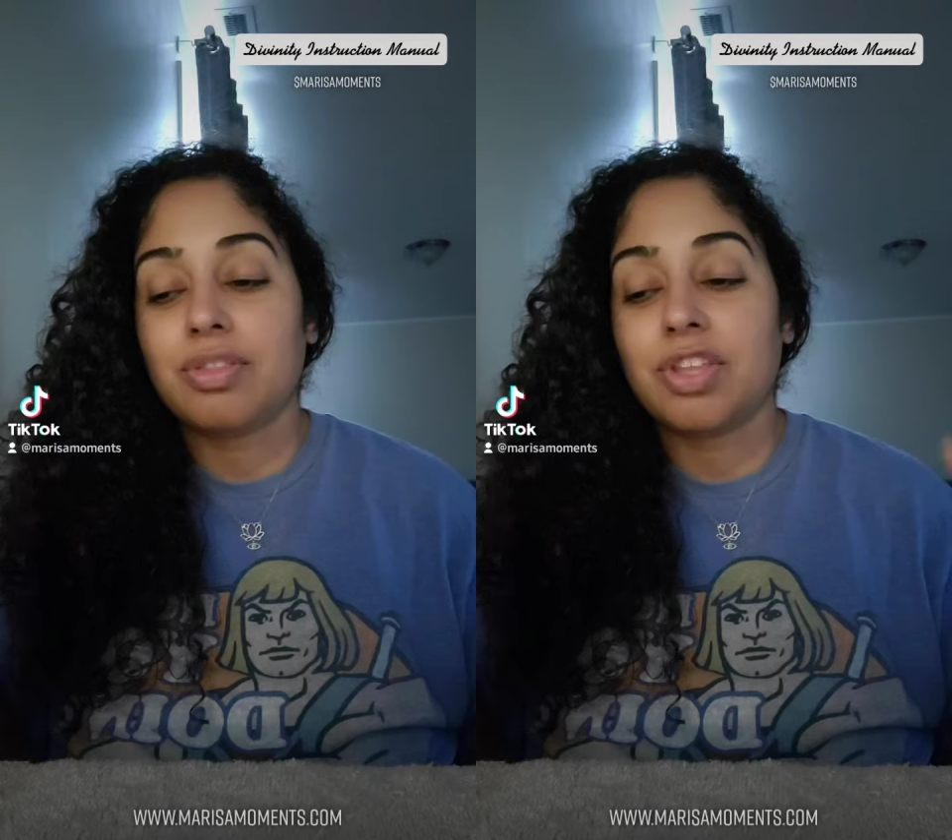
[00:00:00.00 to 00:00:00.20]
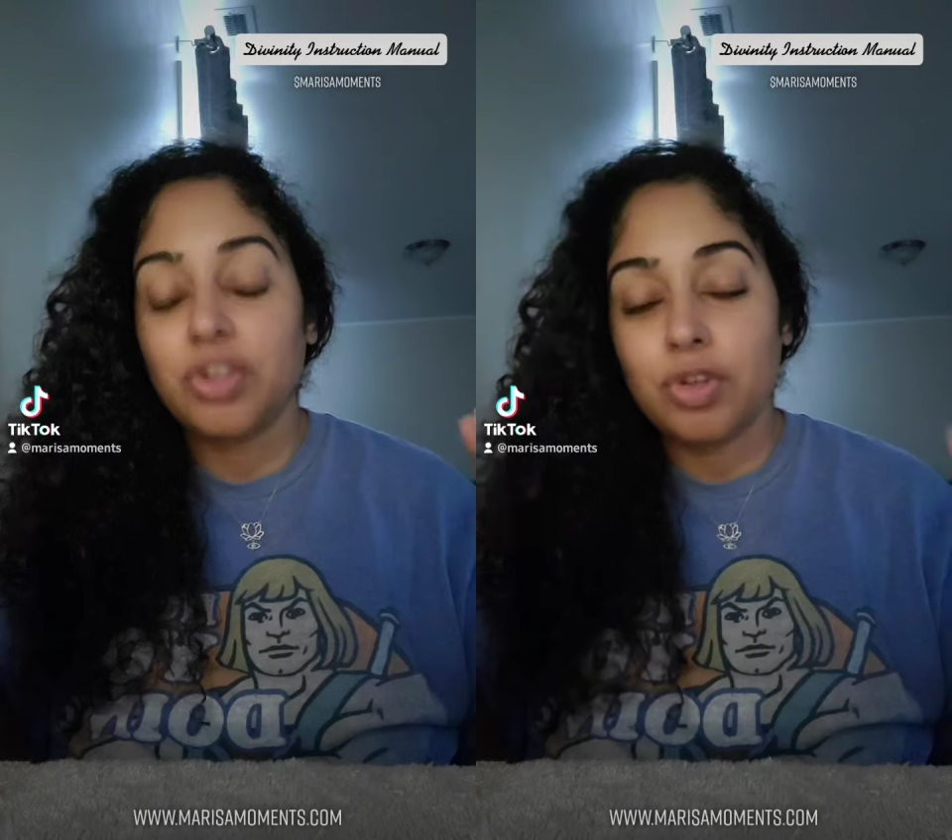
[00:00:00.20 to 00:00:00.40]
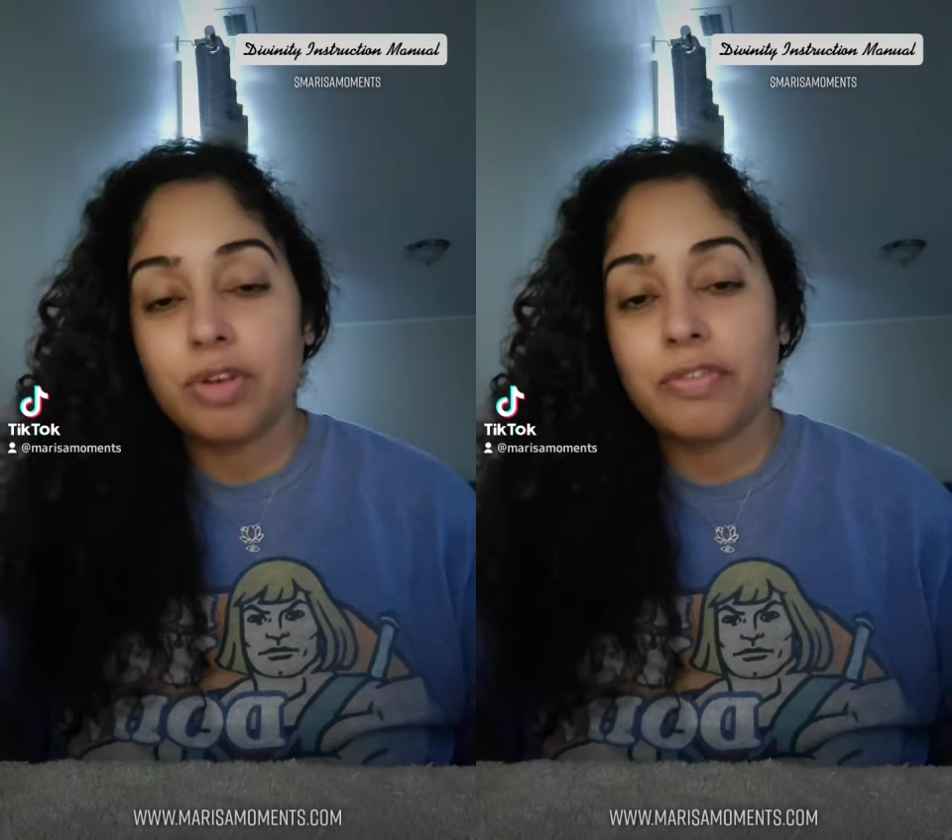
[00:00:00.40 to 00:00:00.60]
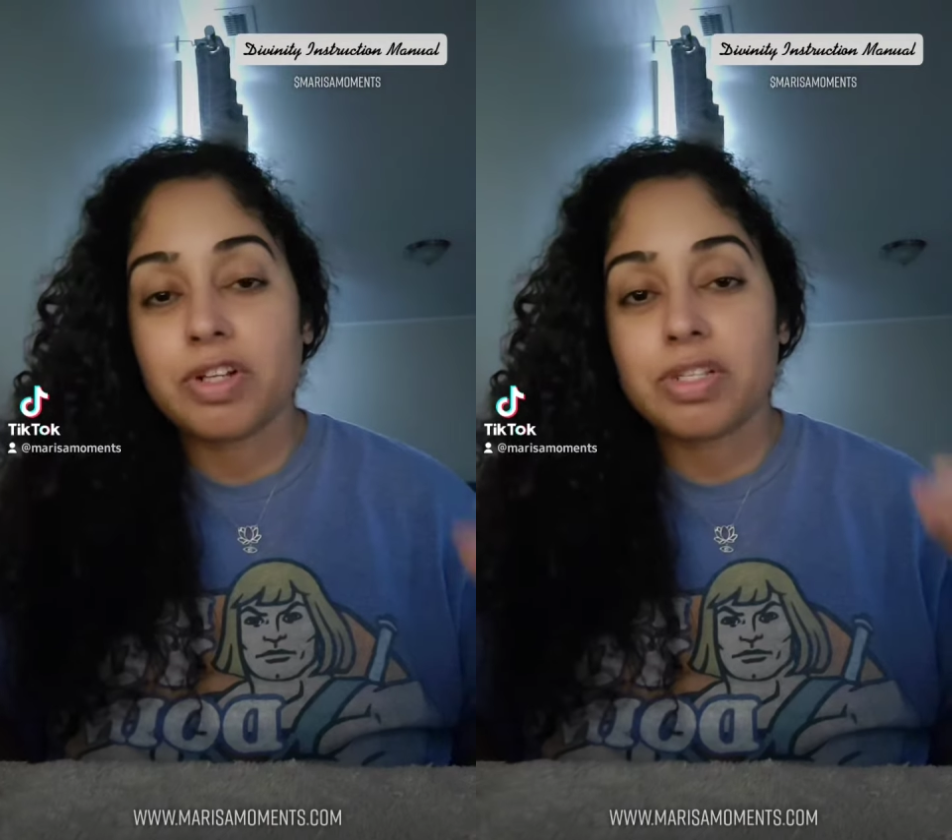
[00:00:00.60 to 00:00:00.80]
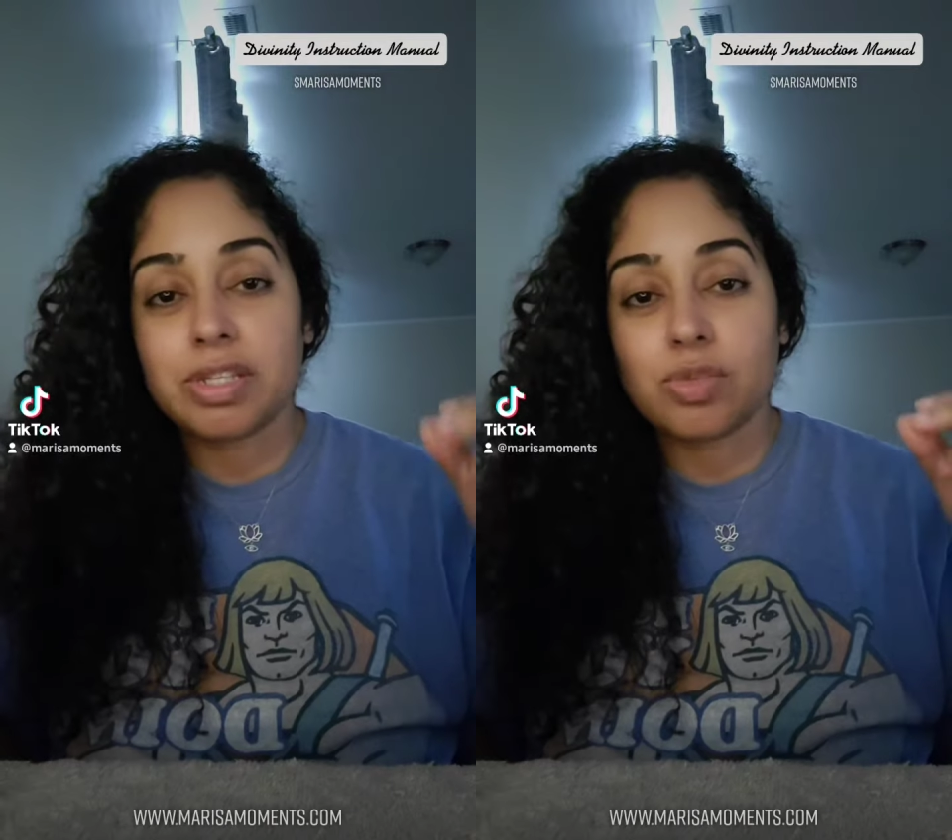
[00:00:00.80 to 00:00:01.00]
the
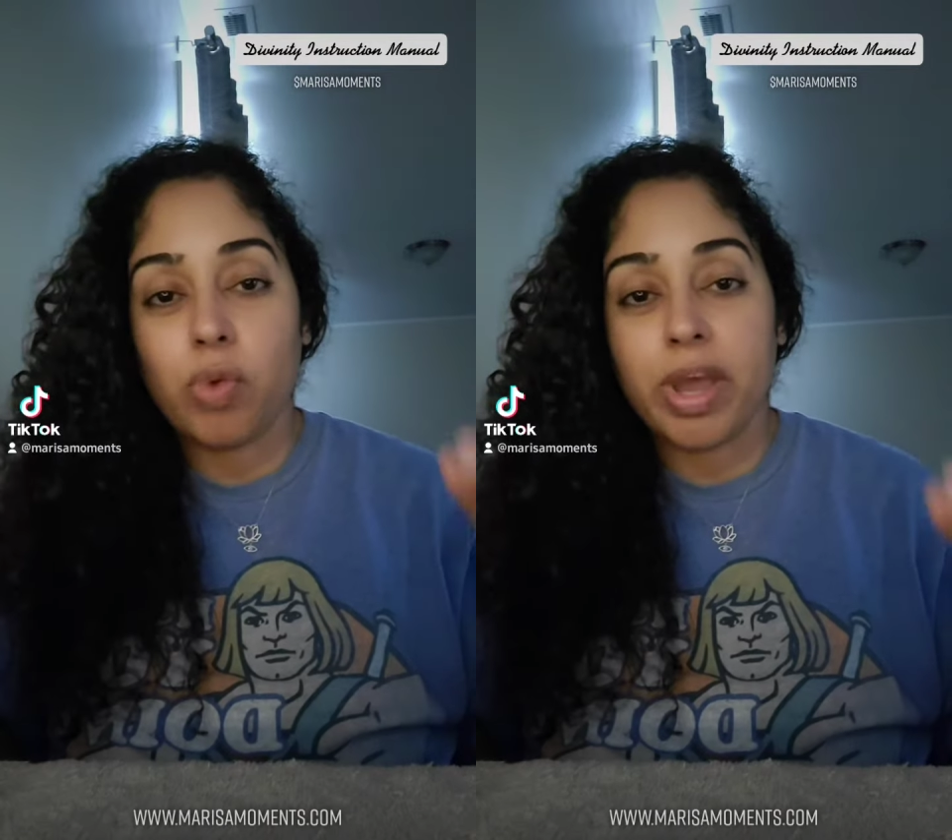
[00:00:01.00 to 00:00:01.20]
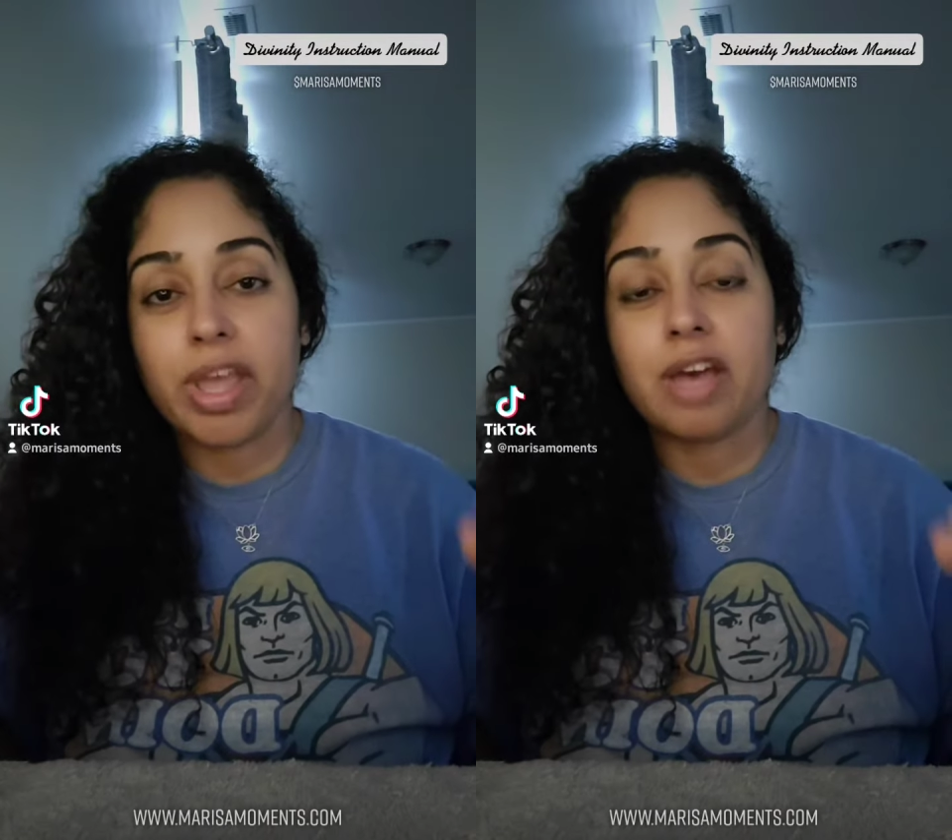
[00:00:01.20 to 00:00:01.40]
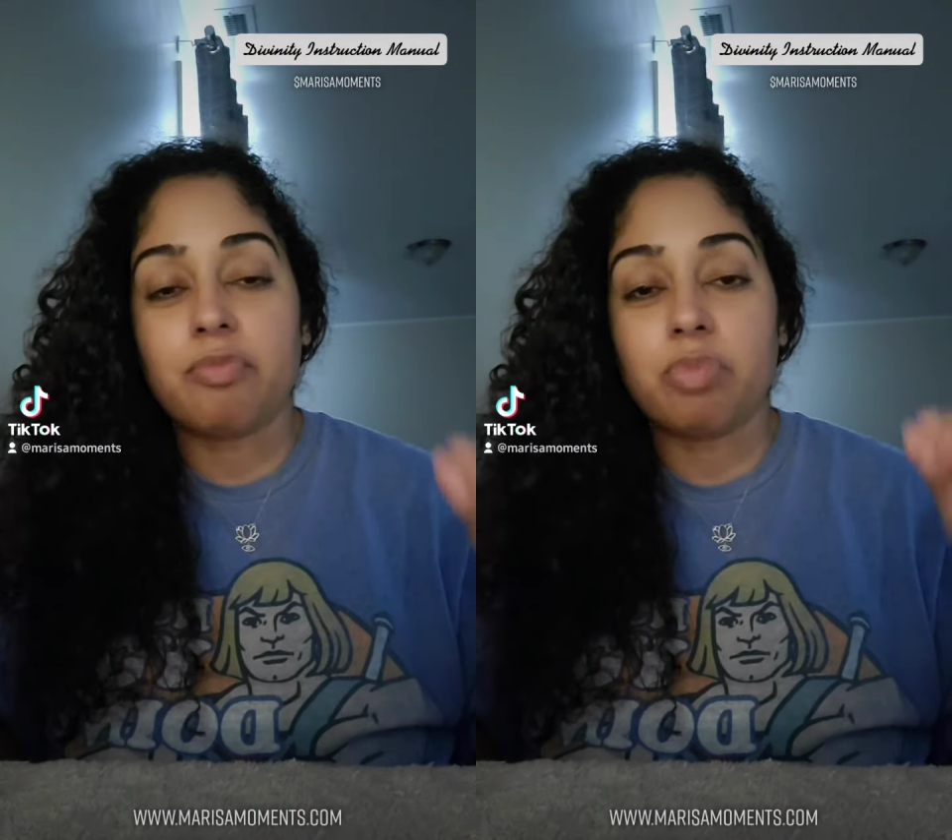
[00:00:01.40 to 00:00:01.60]
universe's way of